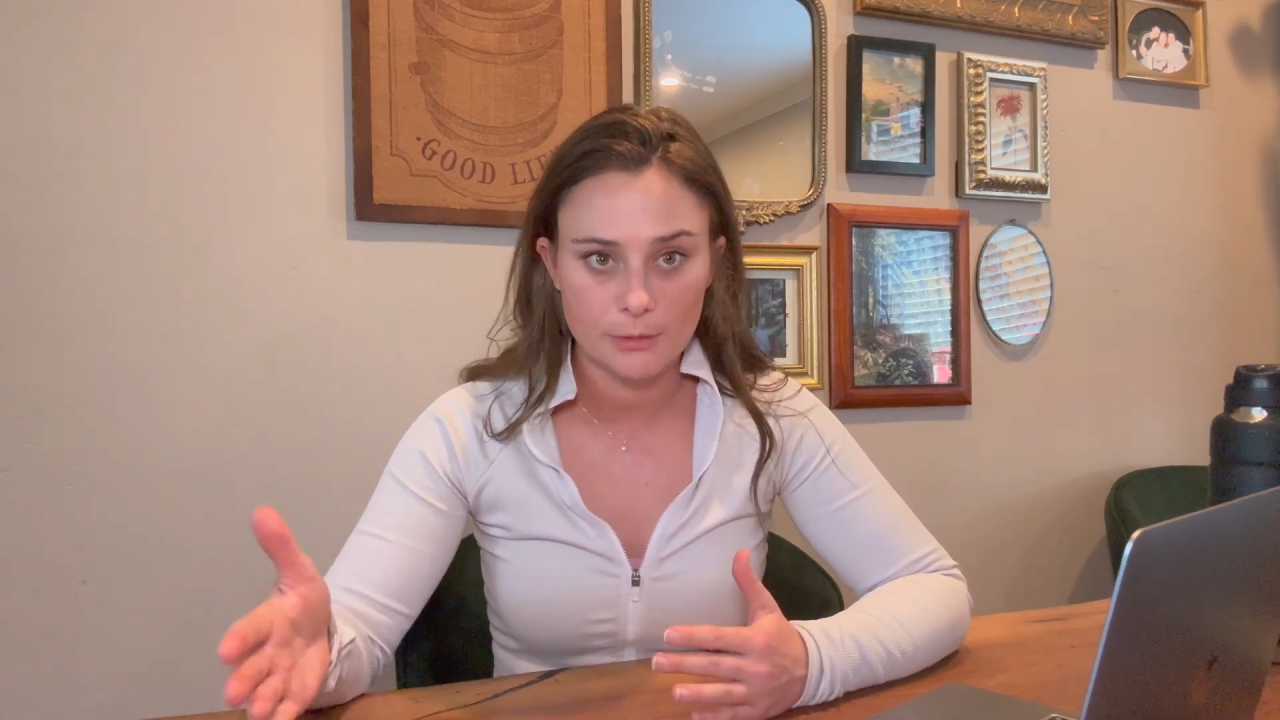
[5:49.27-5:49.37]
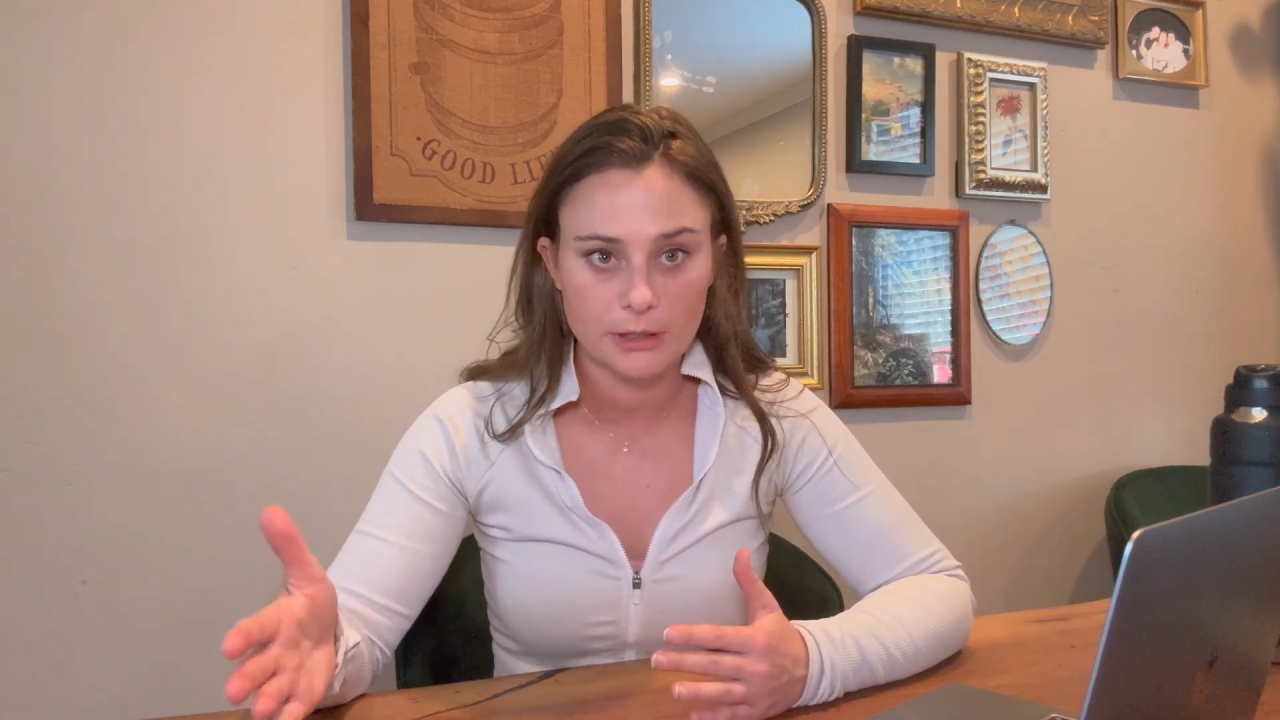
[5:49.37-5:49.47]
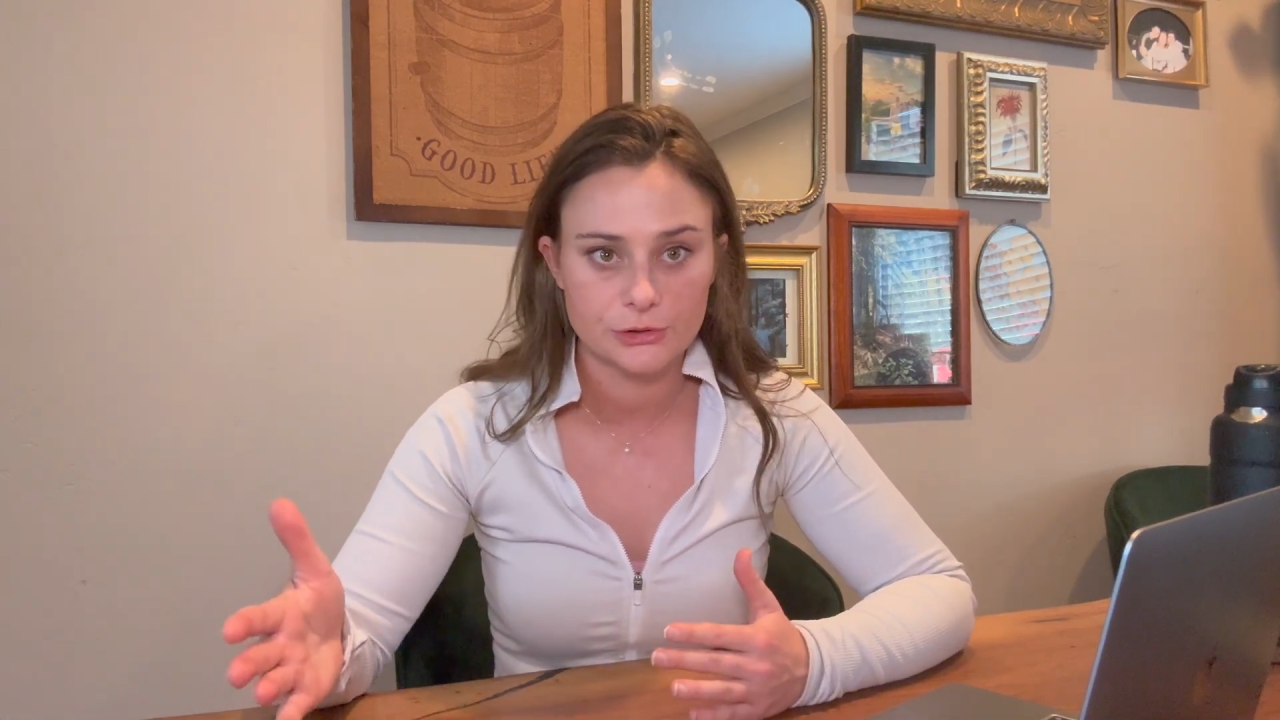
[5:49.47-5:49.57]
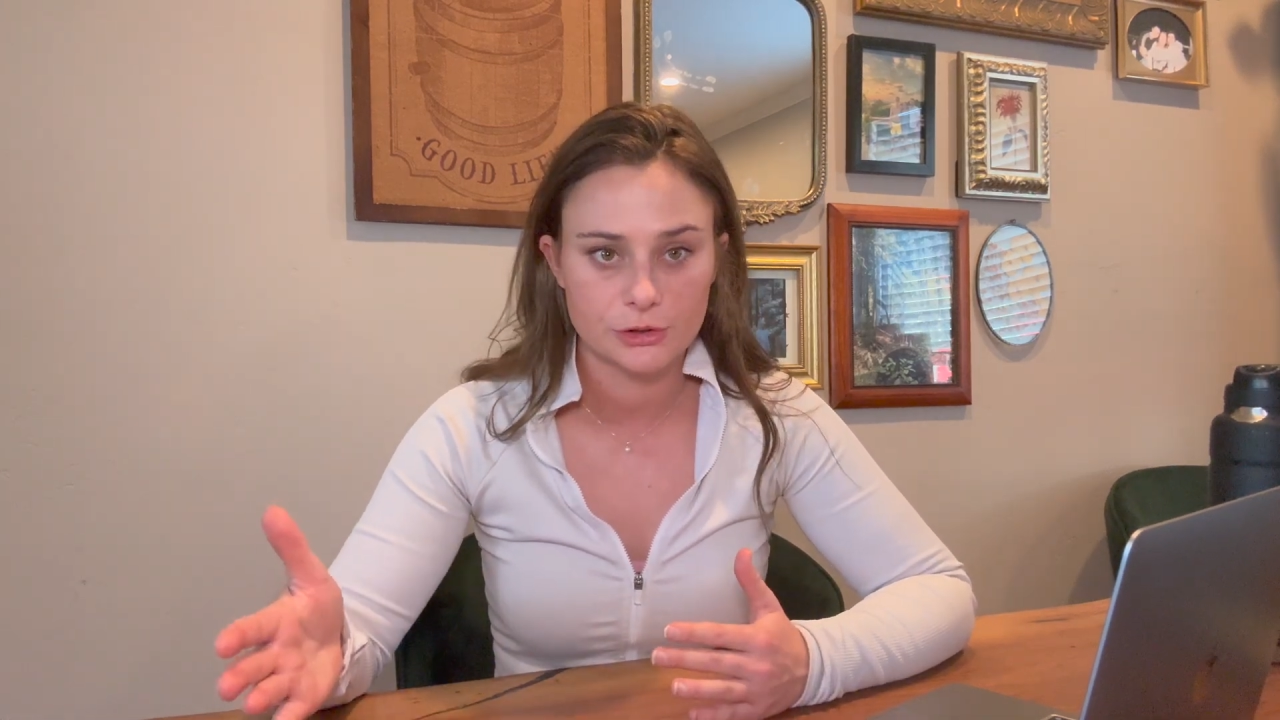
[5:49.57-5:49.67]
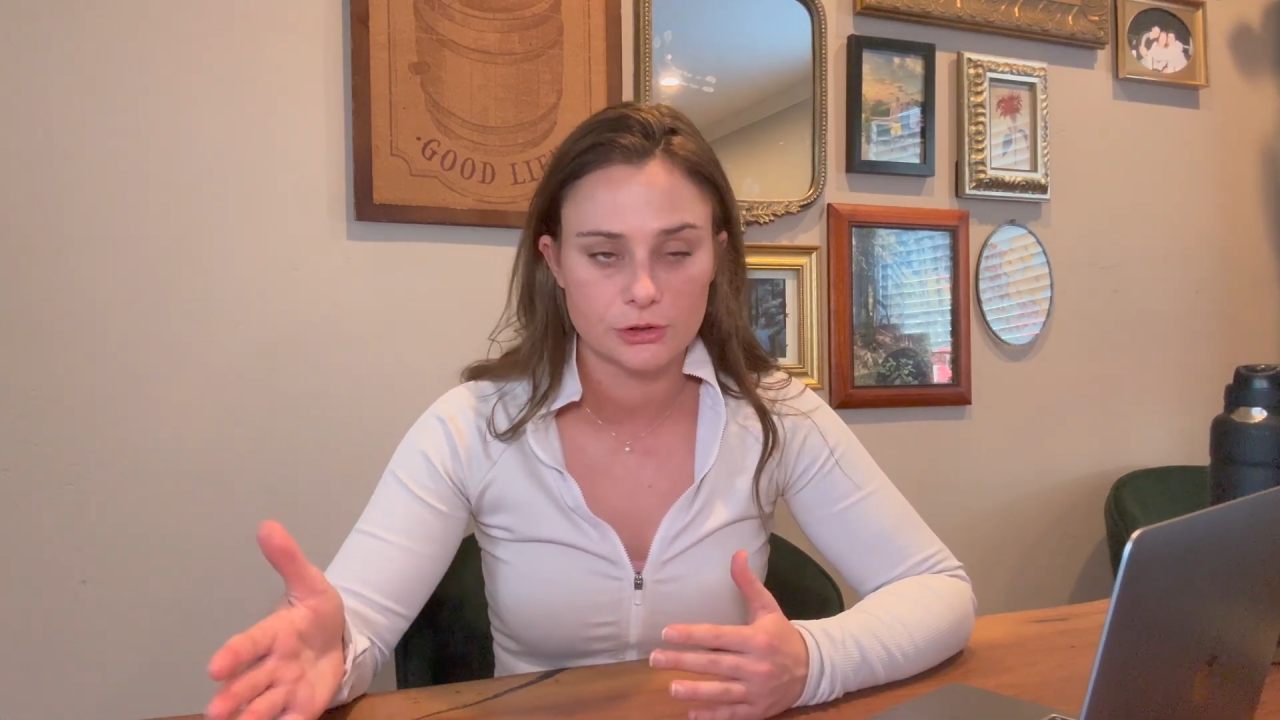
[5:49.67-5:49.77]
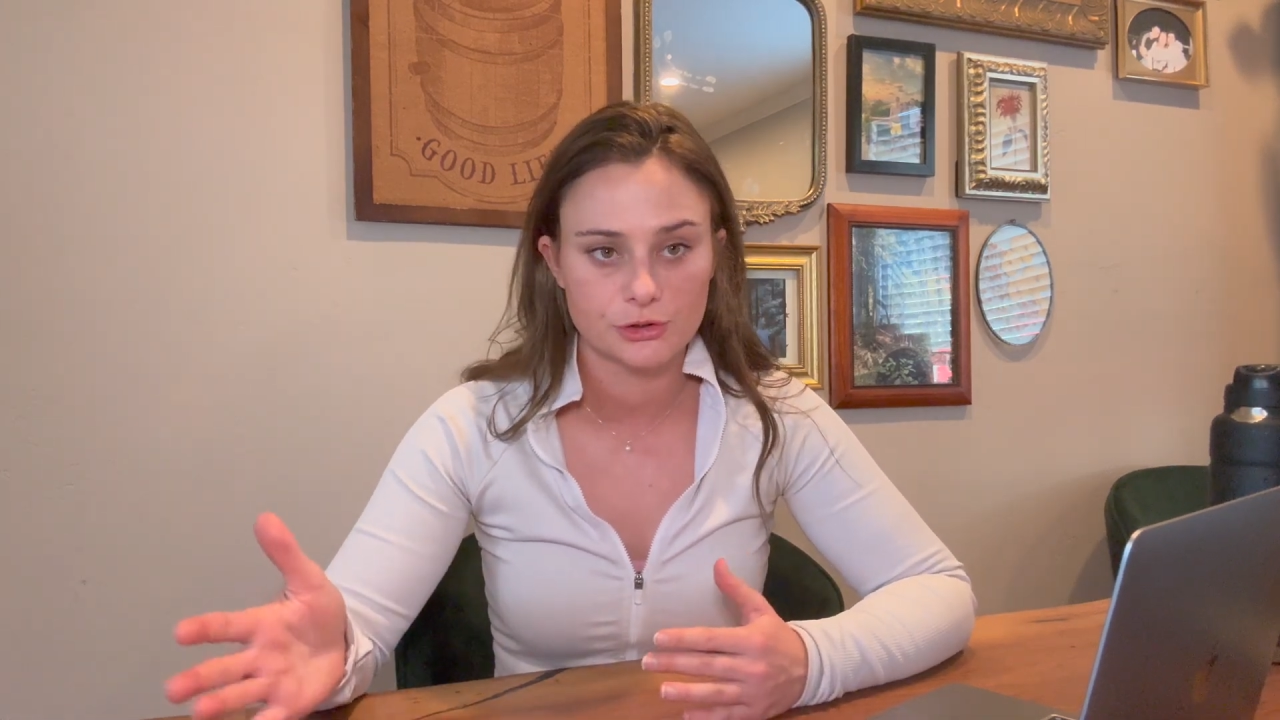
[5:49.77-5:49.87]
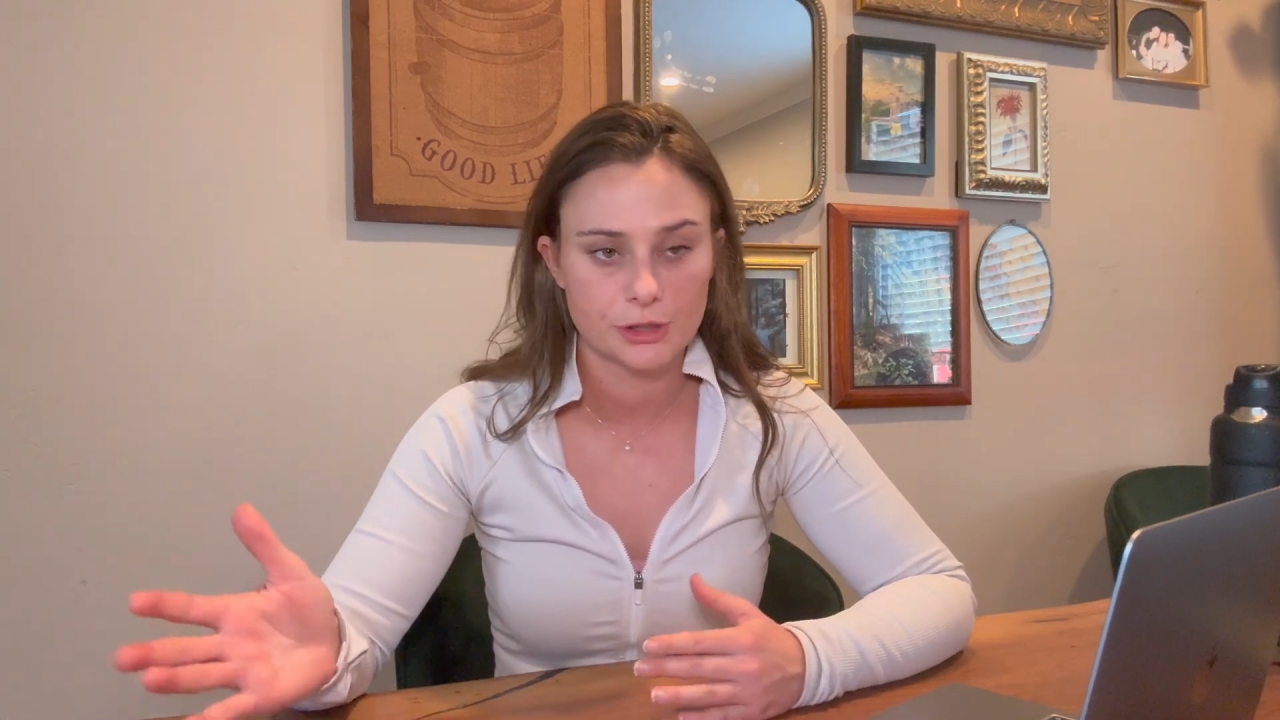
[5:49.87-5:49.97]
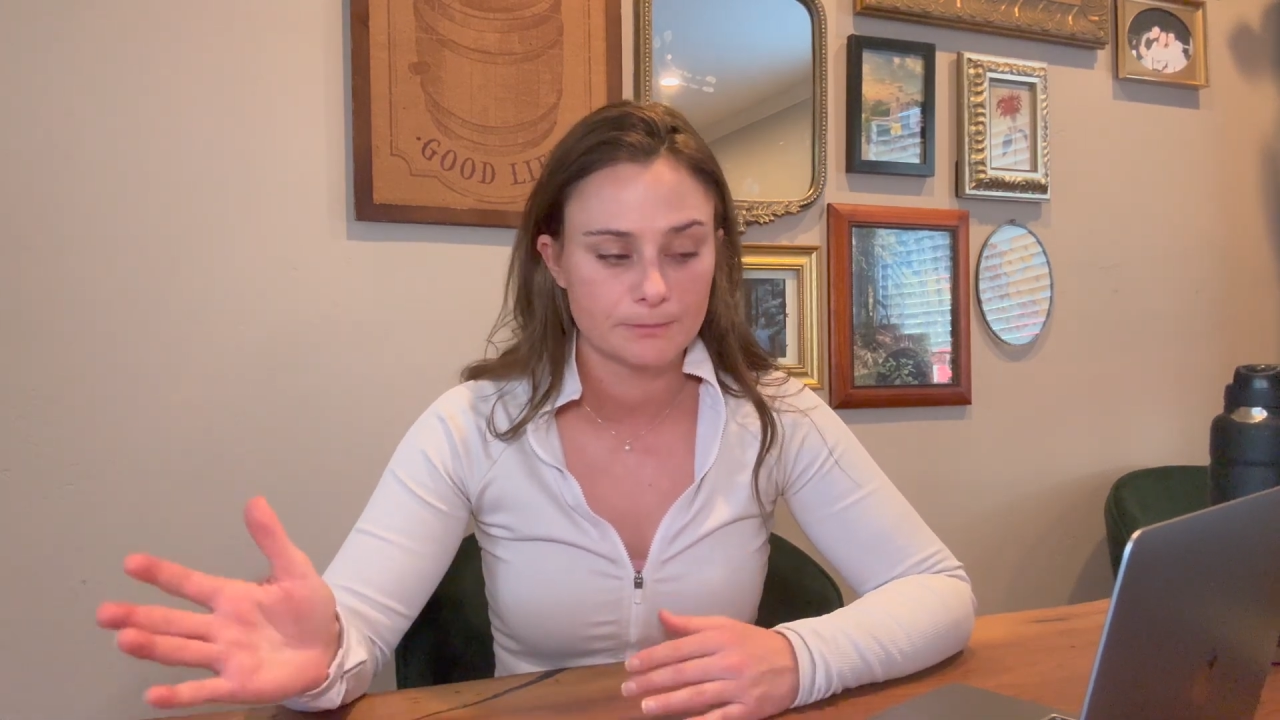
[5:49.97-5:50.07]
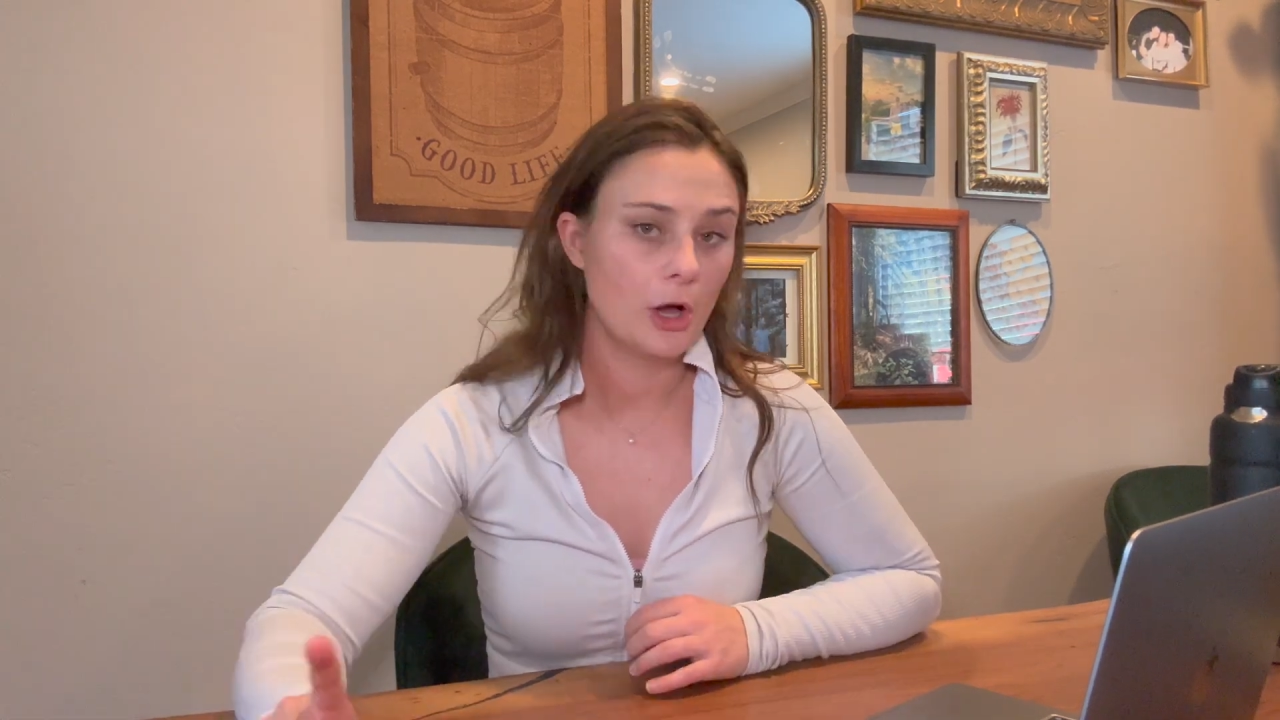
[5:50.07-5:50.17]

about surgery.